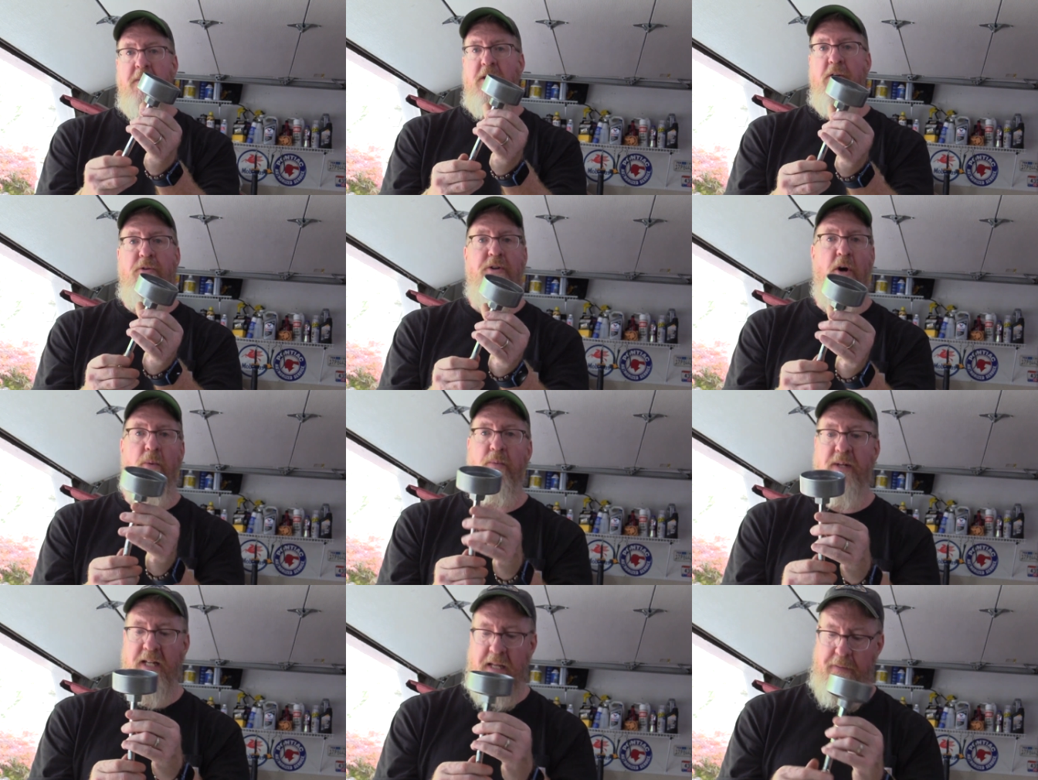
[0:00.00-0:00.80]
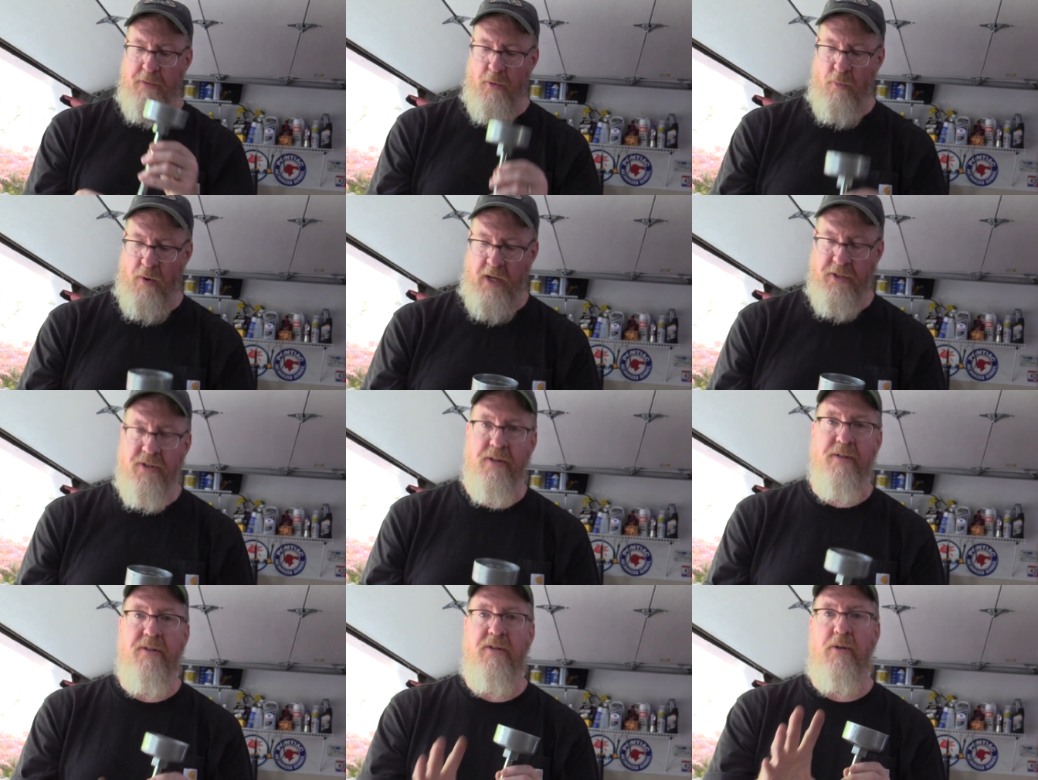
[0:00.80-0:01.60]
You don't need the
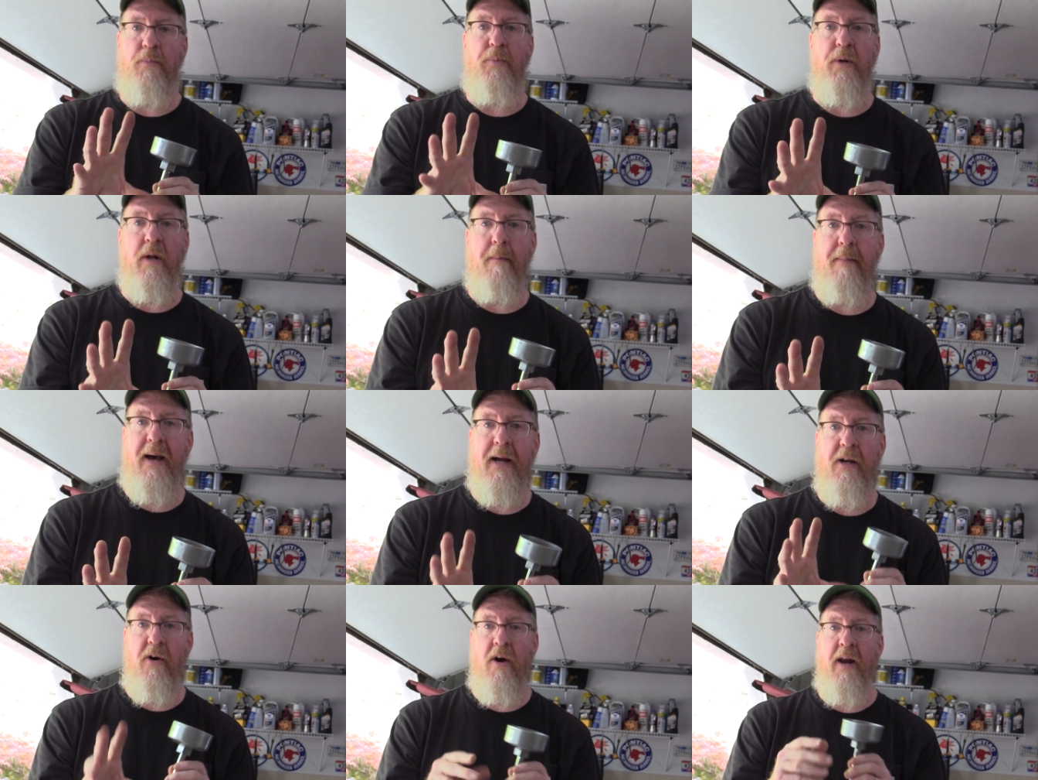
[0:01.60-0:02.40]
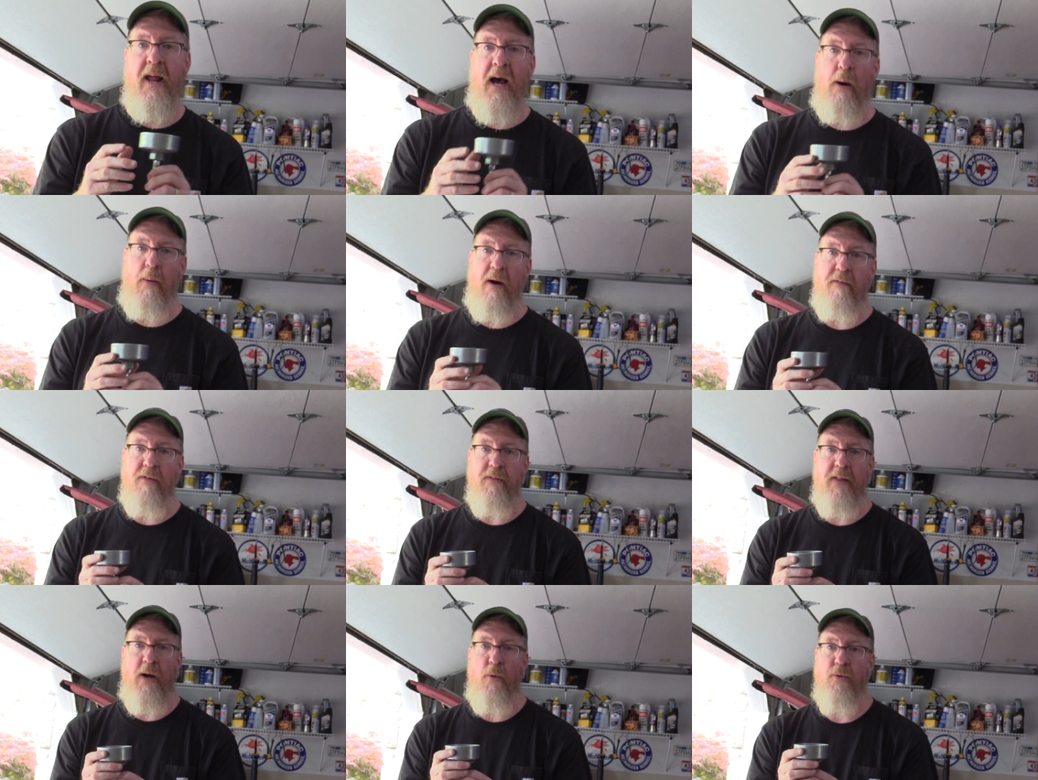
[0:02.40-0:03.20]
wrenches to put it back on,
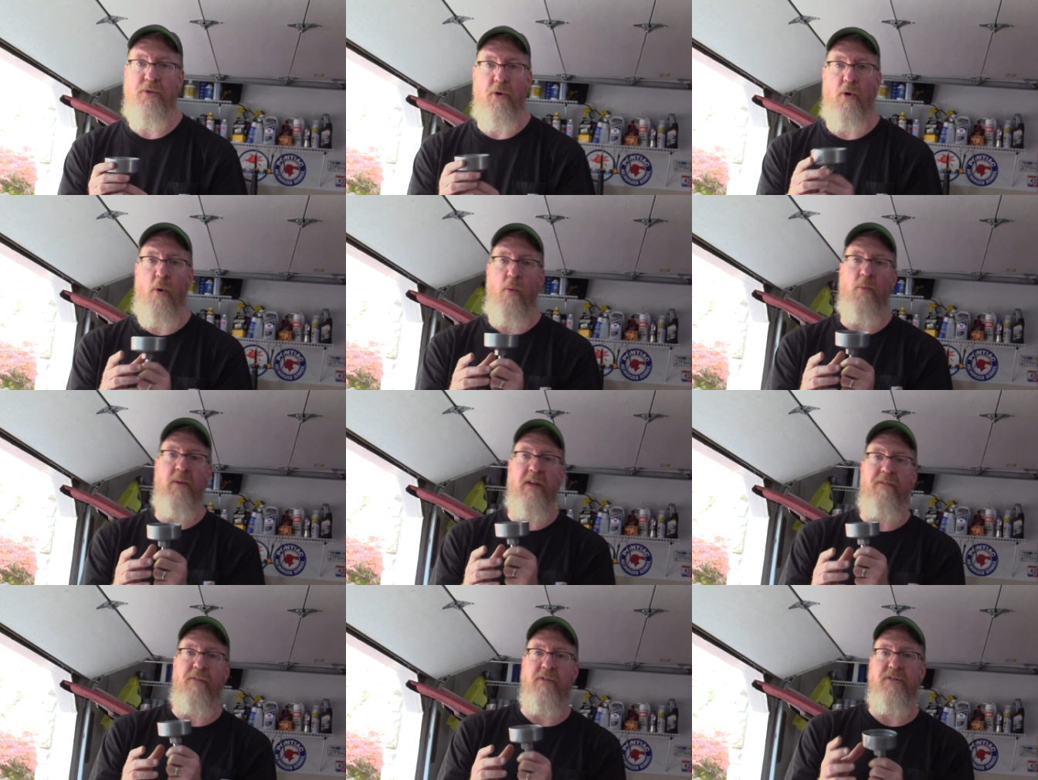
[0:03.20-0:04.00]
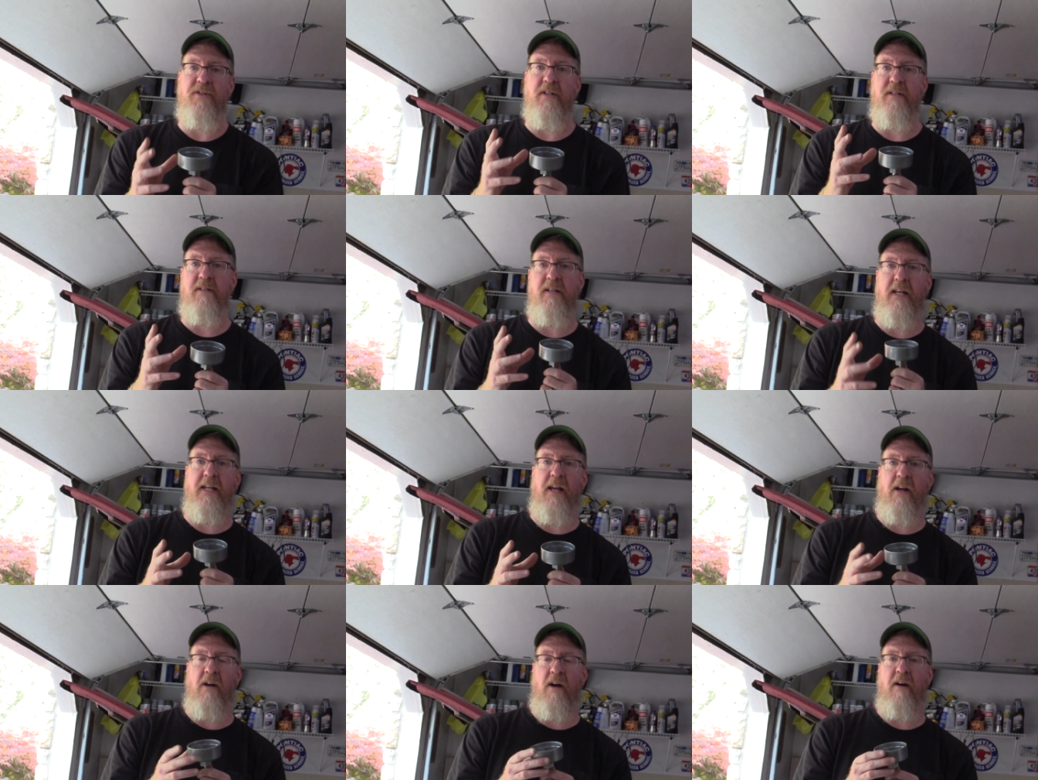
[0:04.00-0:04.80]
however. Those are only for just
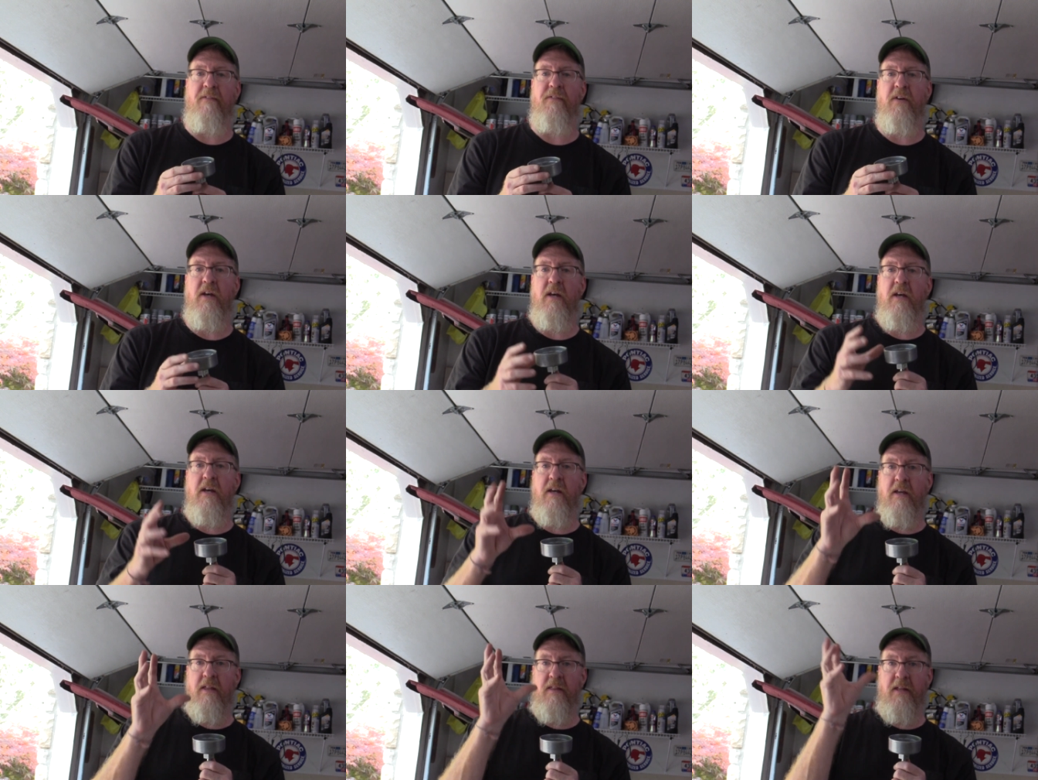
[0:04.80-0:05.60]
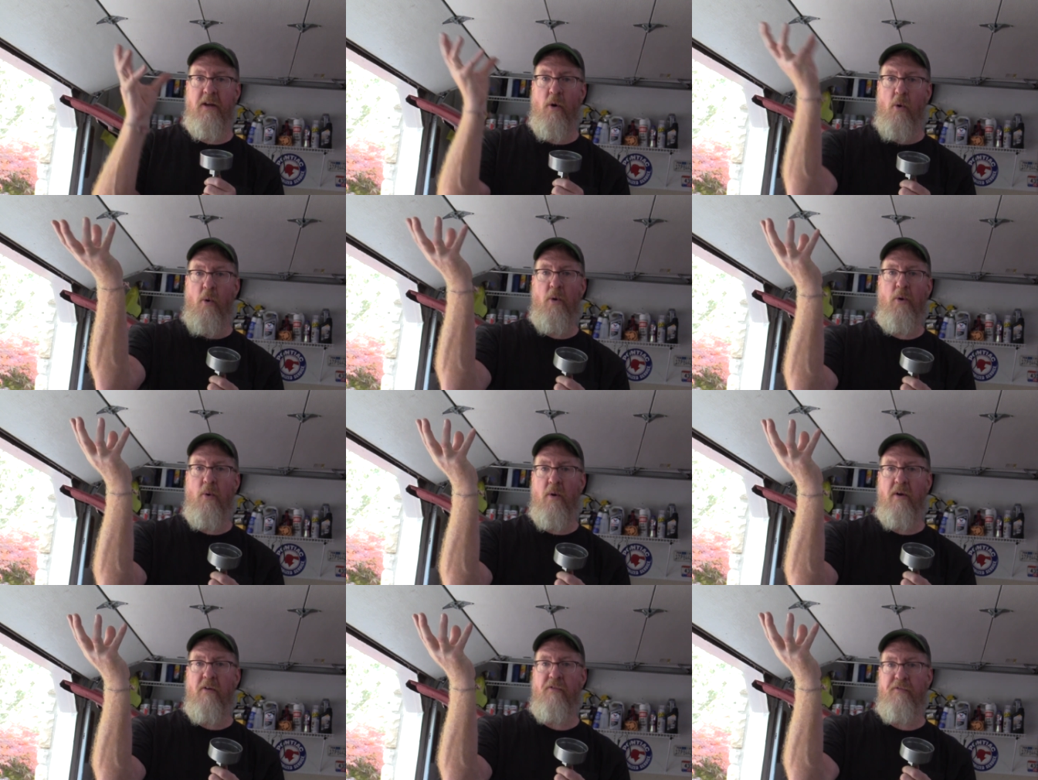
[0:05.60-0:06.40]
taking off the old
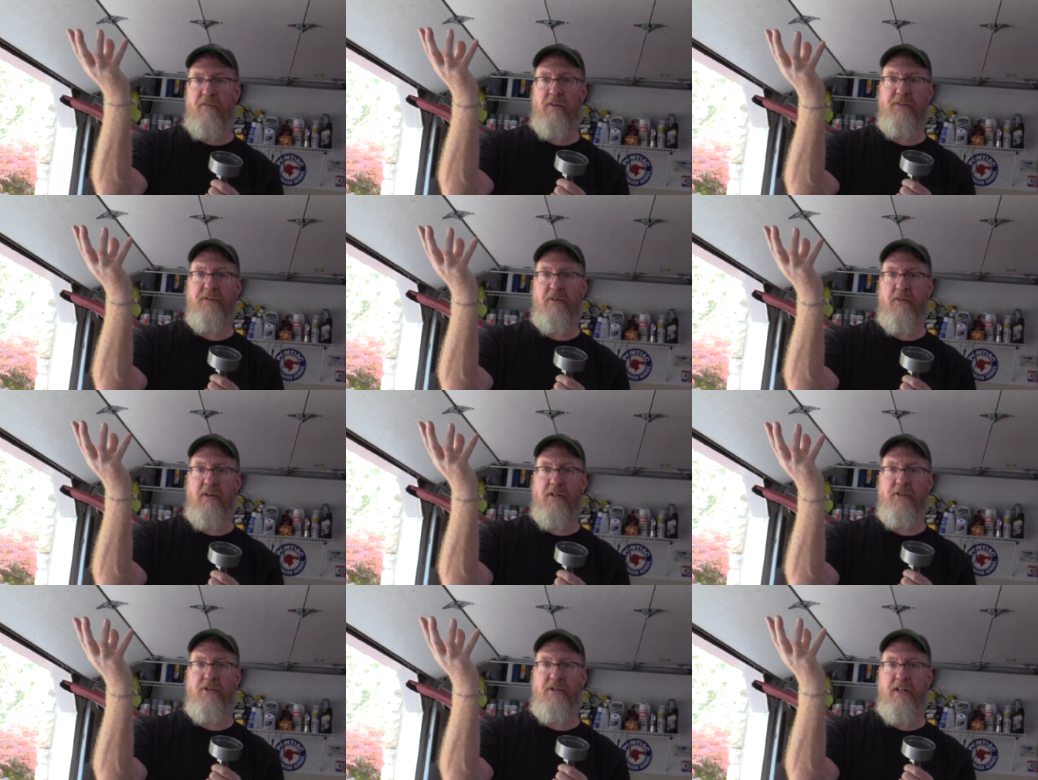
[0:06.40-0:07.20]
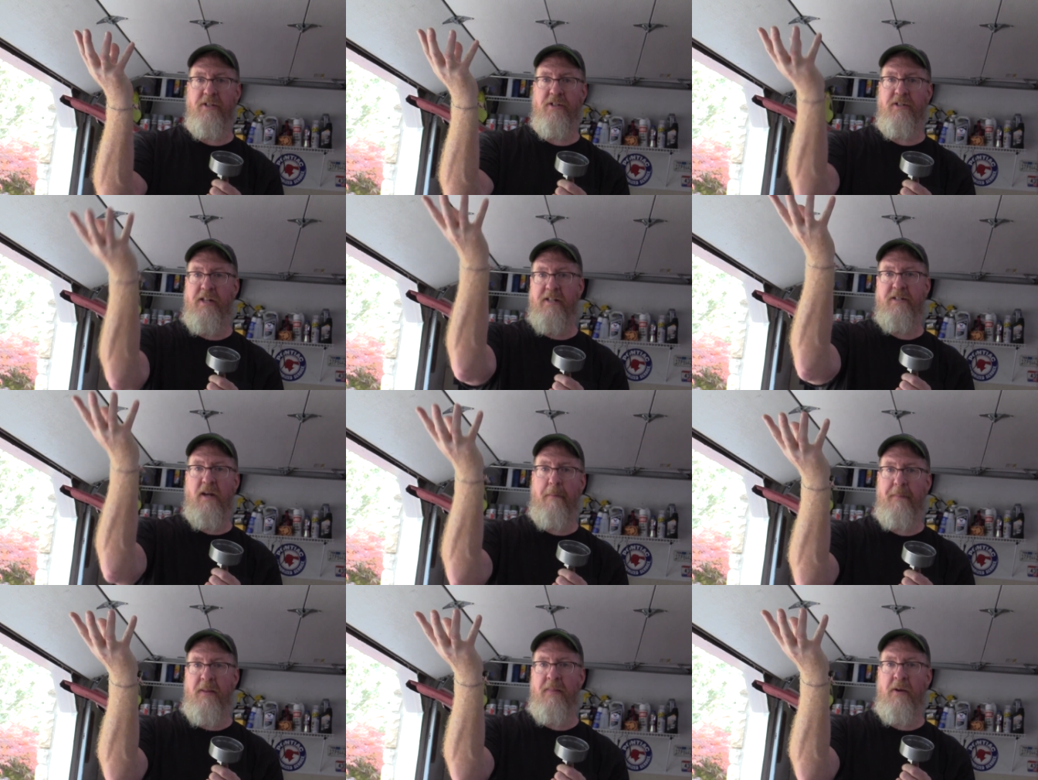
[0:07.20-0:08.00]
oil filter that, that that's
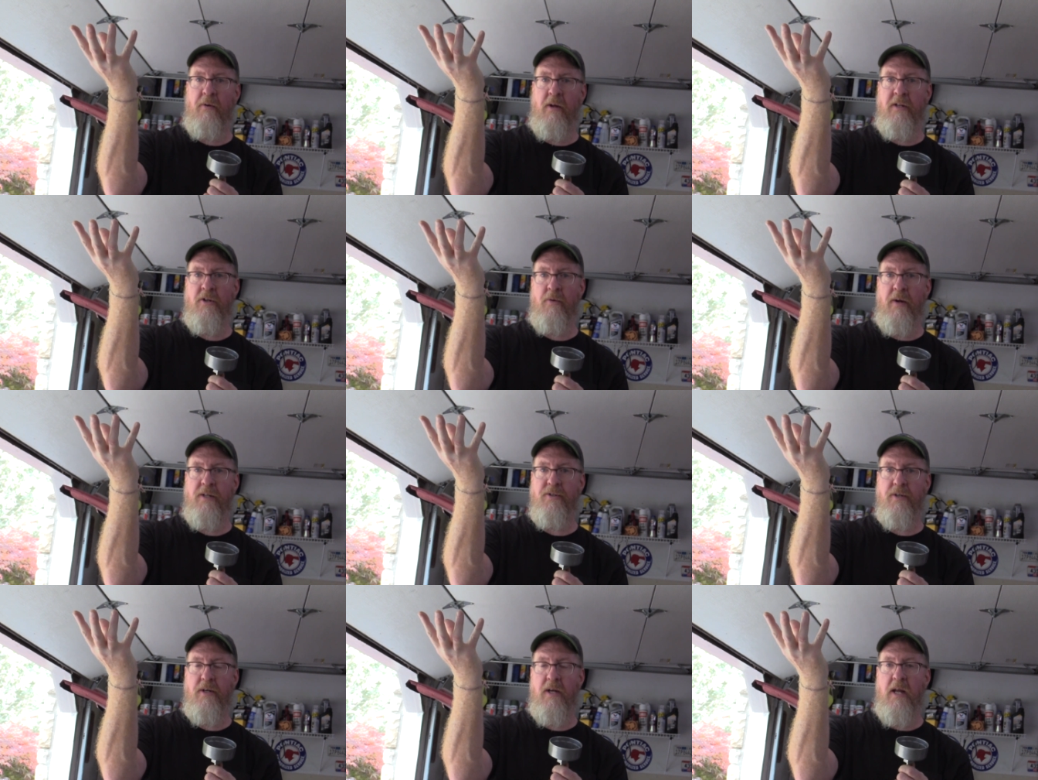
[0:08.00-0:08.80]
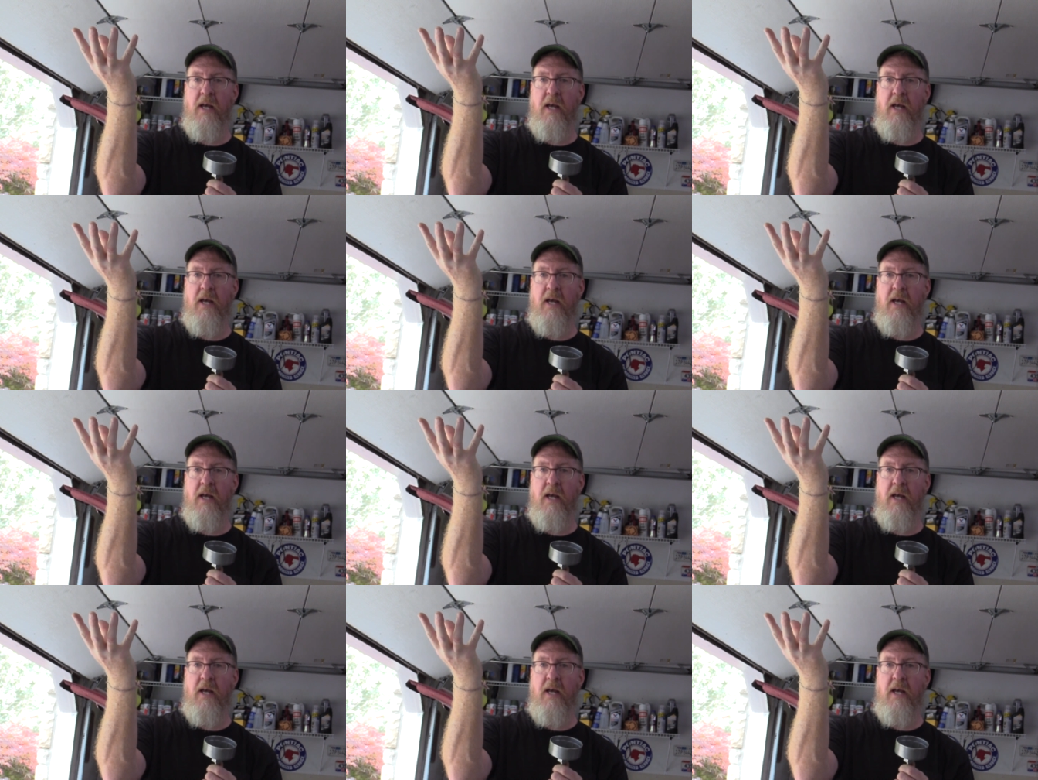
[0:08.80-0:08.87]
up in there in your engine